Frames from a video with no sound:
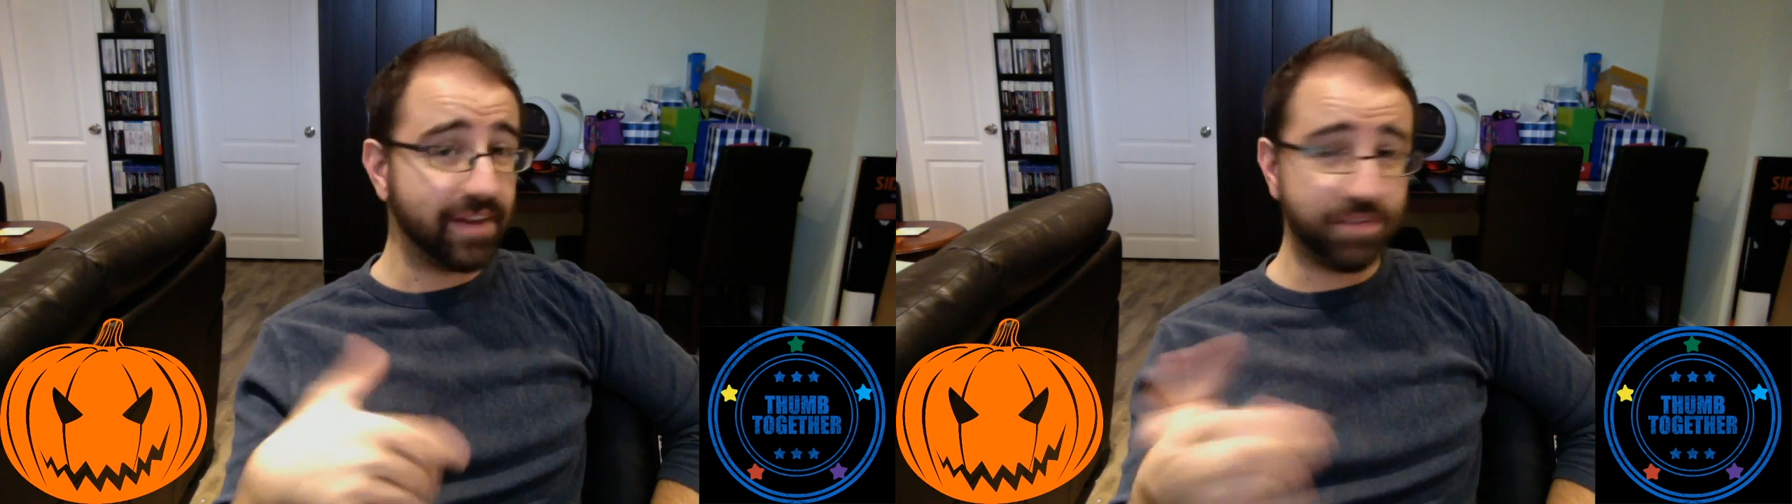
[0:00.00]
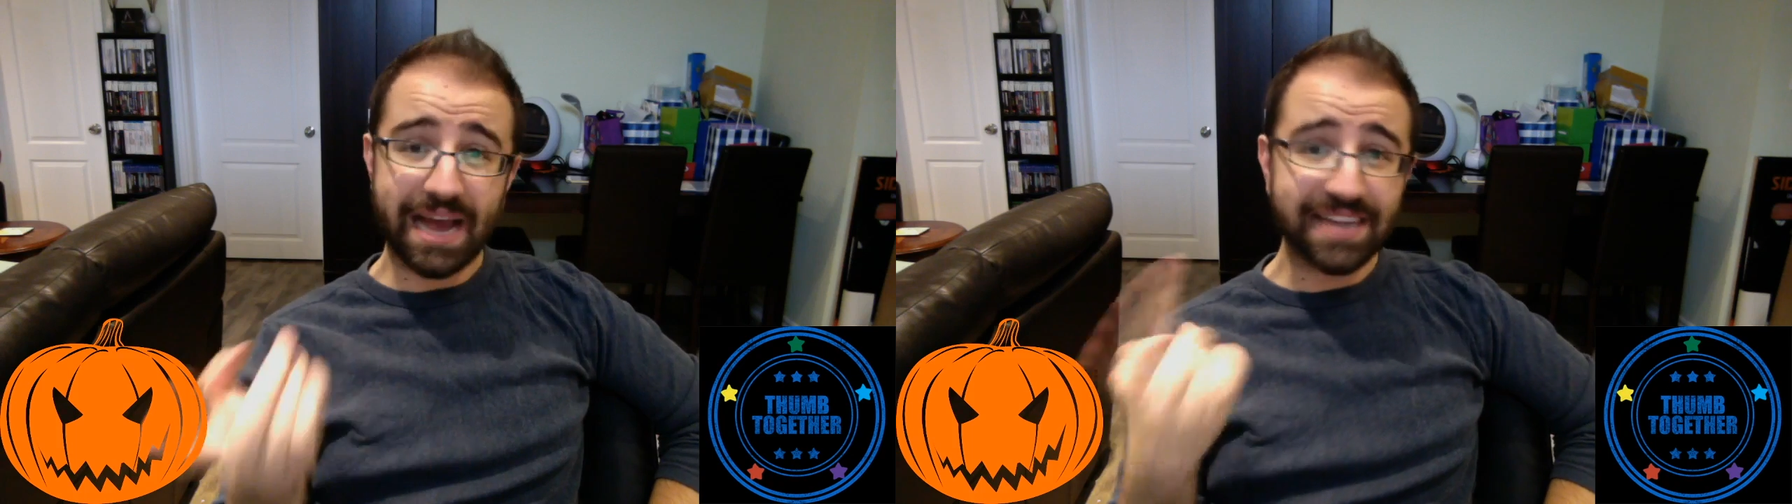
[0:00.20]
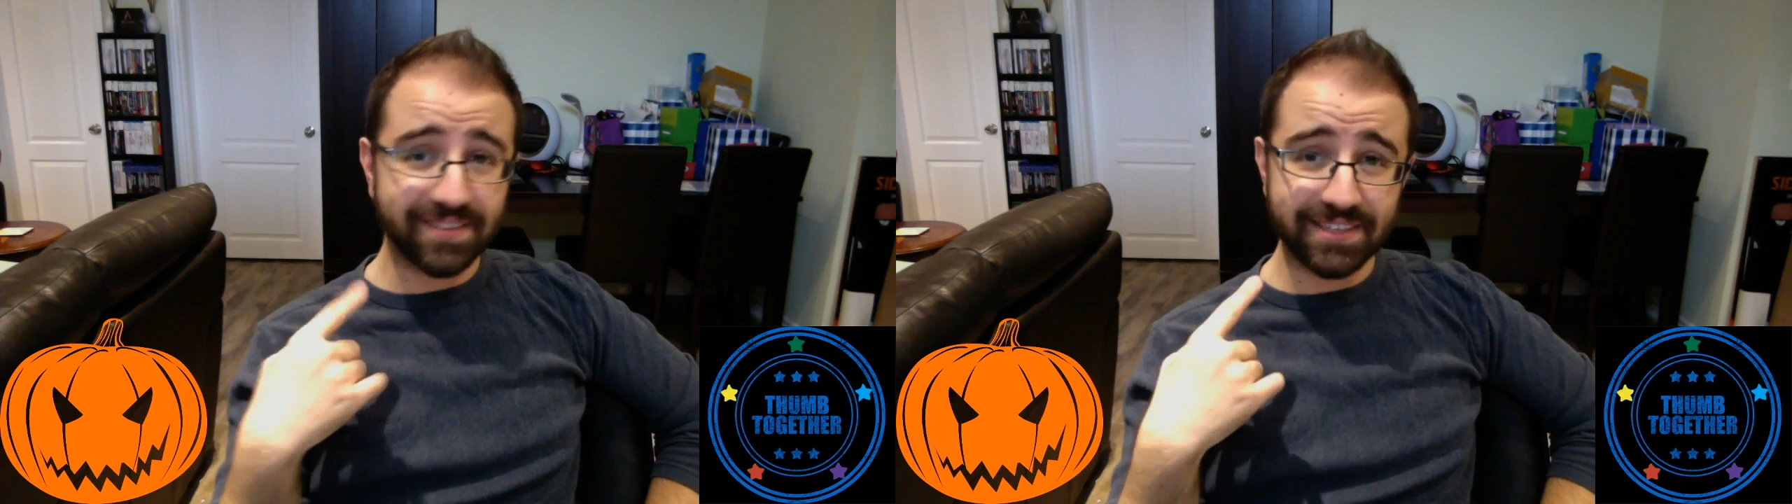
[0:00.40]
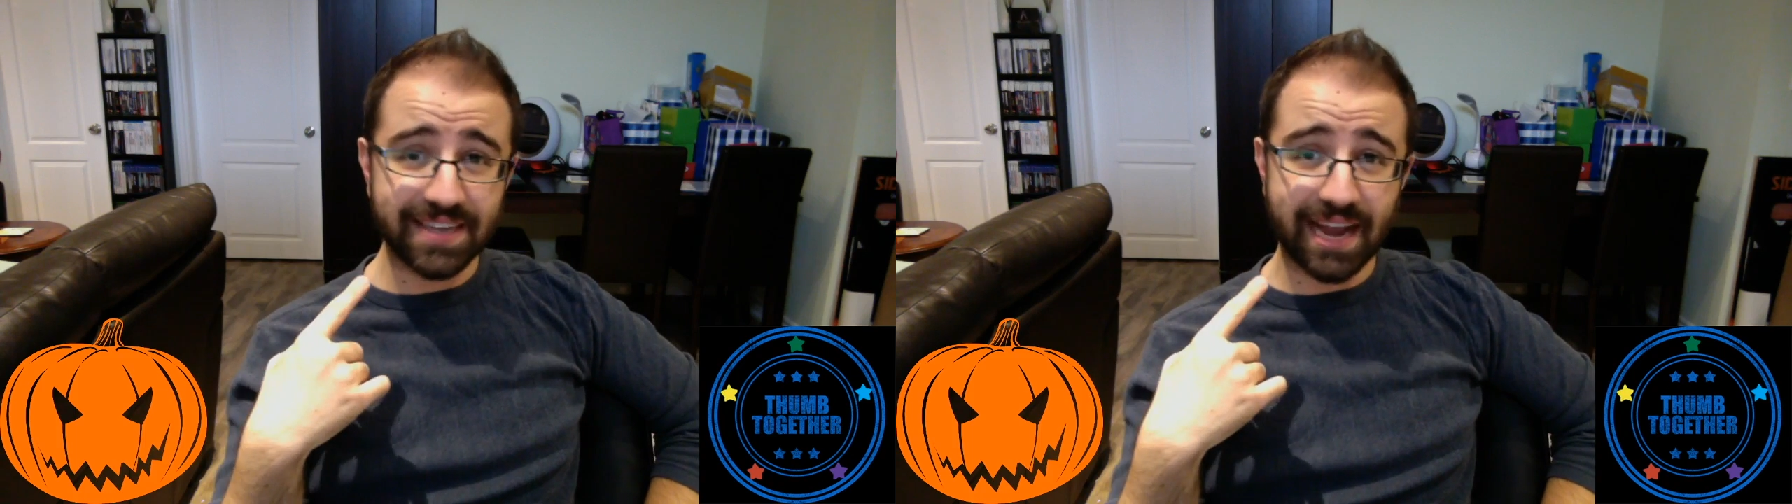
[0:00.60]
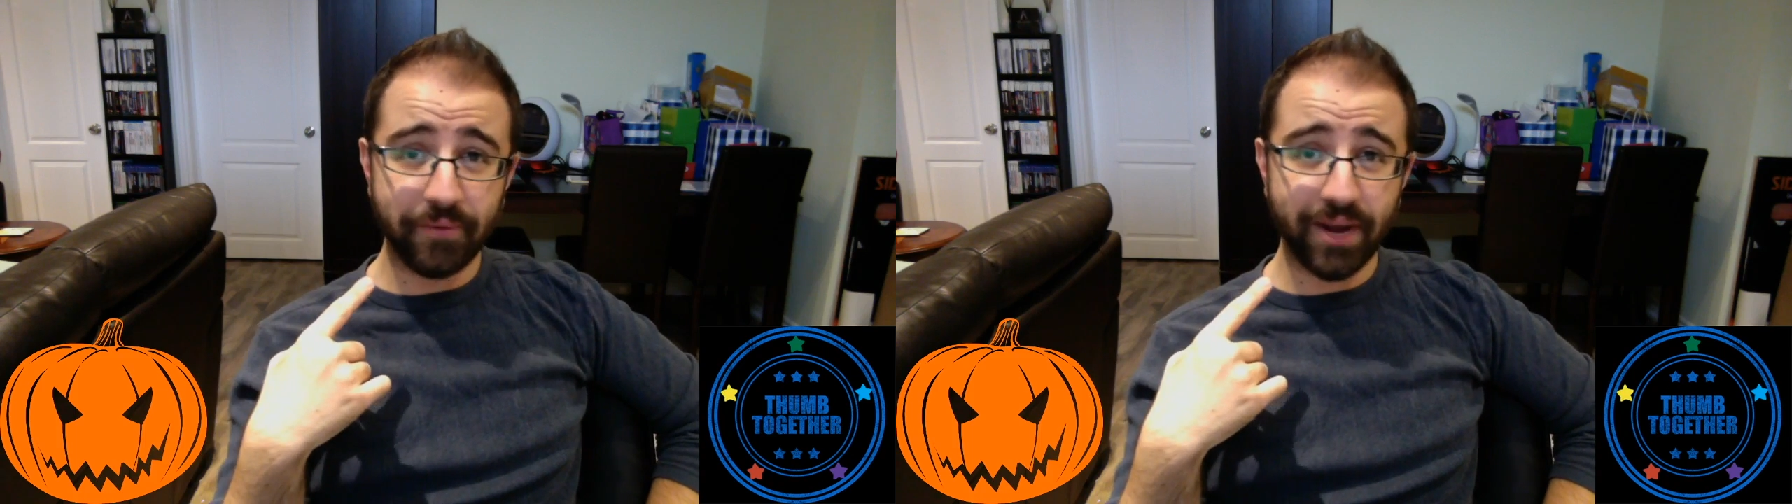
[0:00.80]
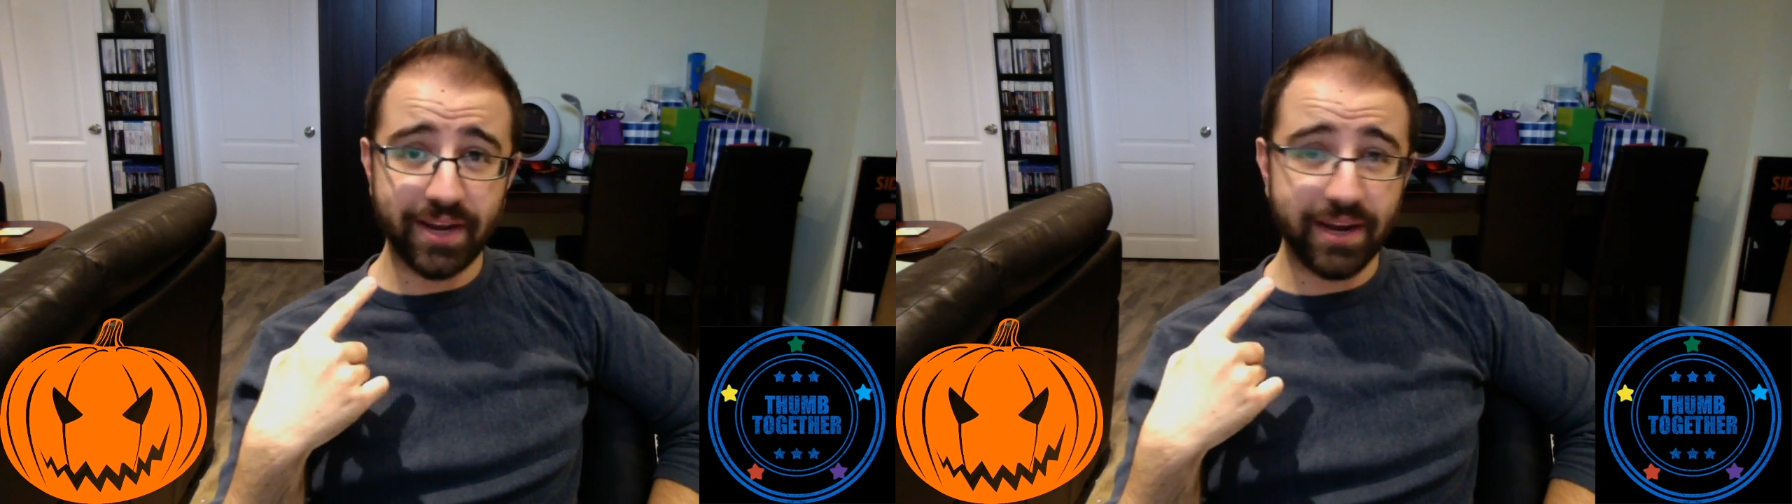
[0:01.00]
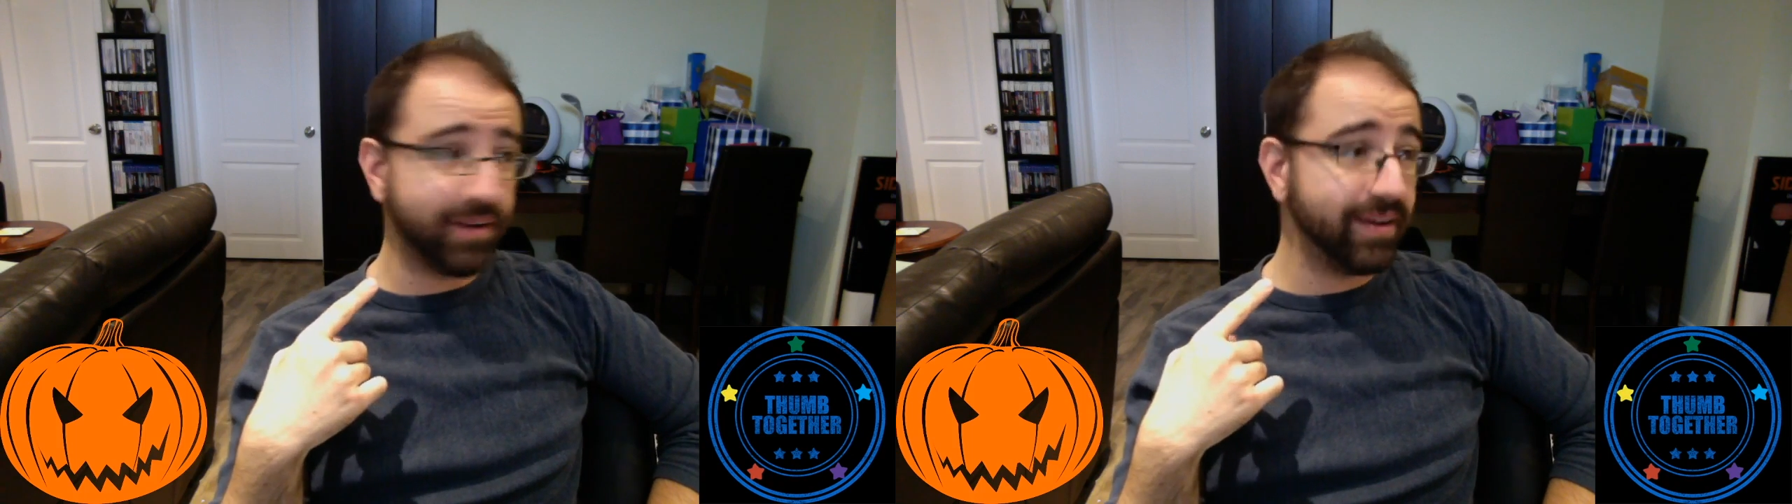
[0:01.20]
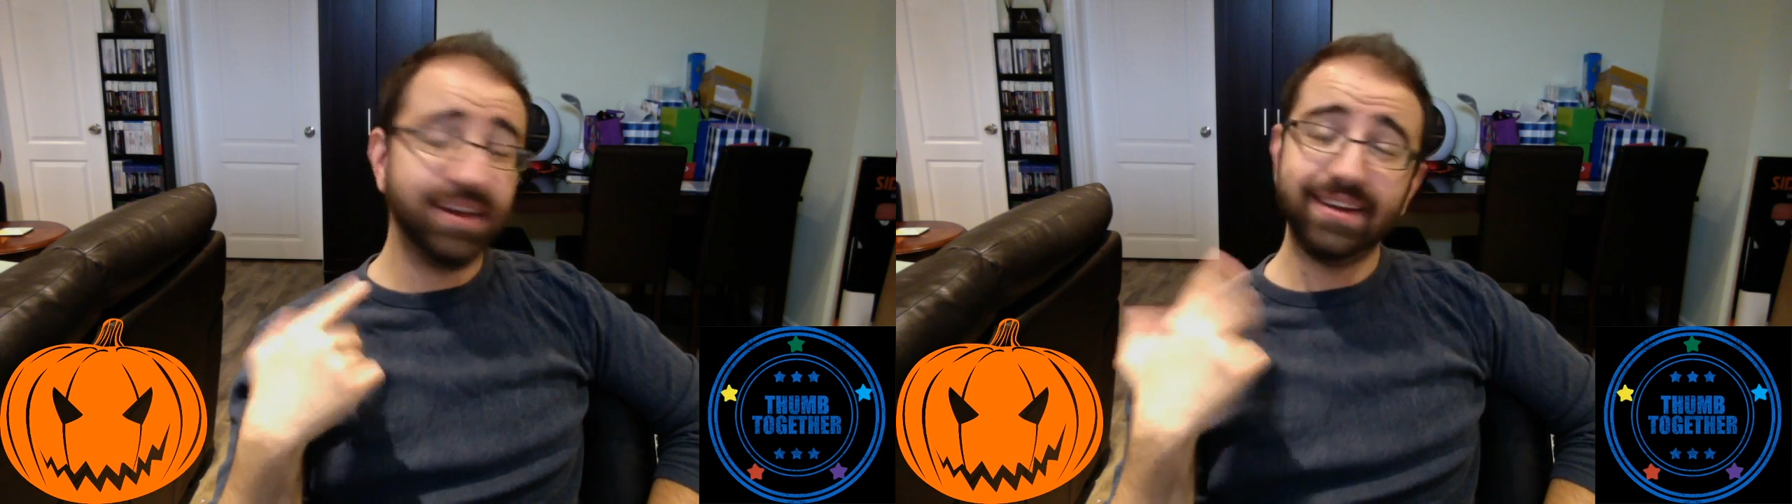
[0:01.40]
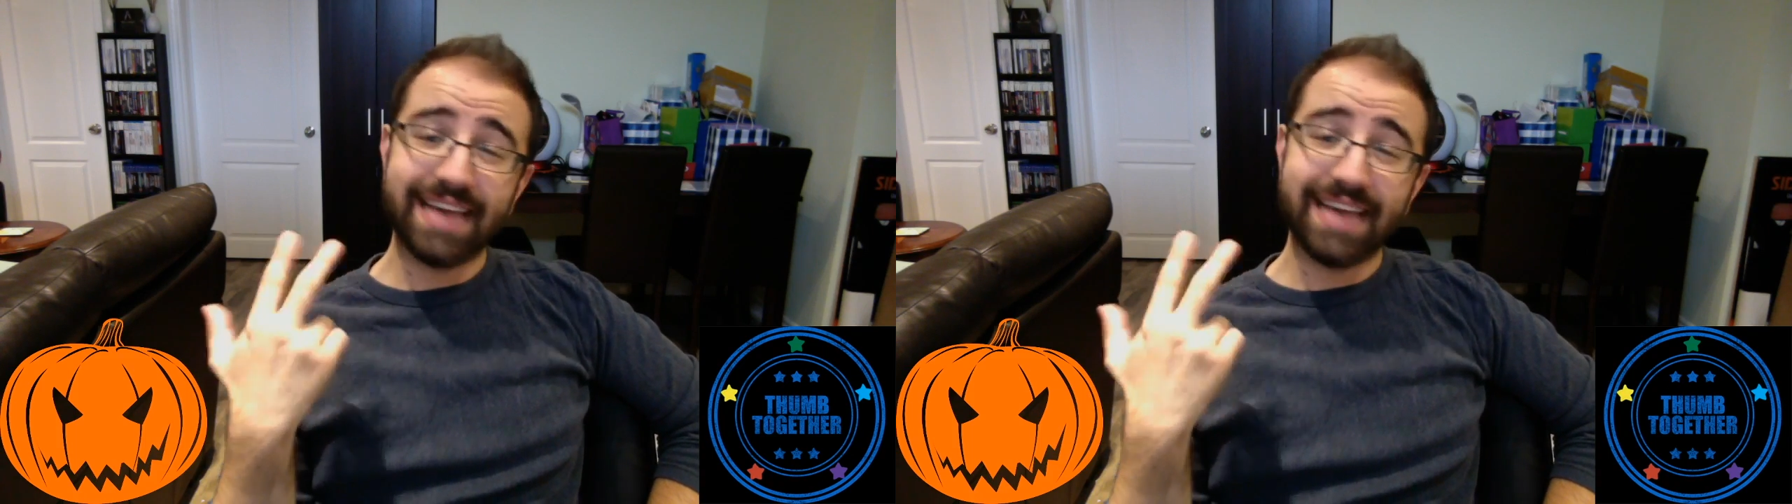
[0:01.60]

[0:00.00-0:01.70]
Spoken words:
And if you ask this guy right here,